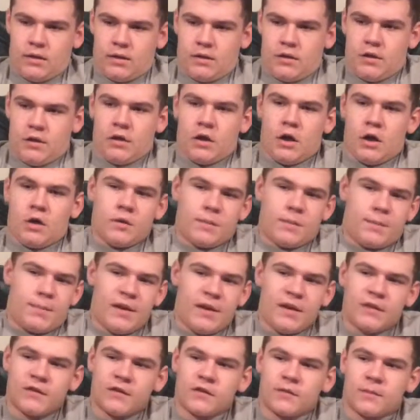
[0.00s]
You know, it
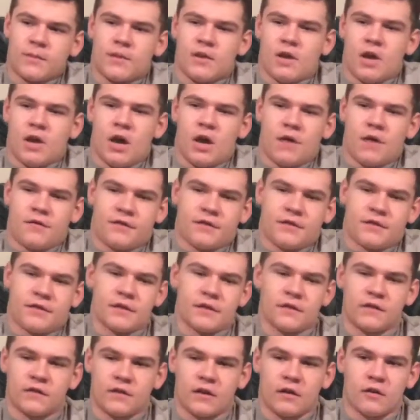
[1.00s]
pisses me off that
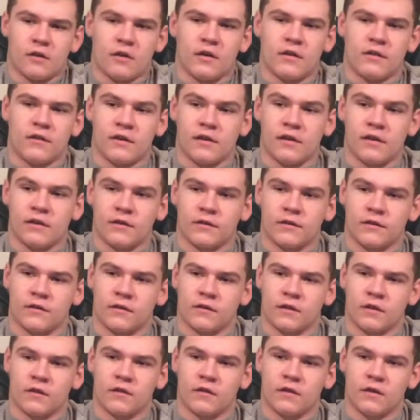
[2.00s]
this series is
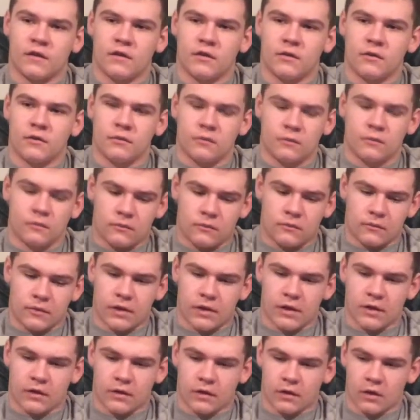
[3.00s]
continuing
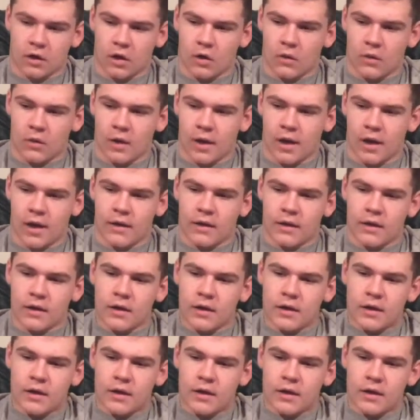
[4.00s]
to go on.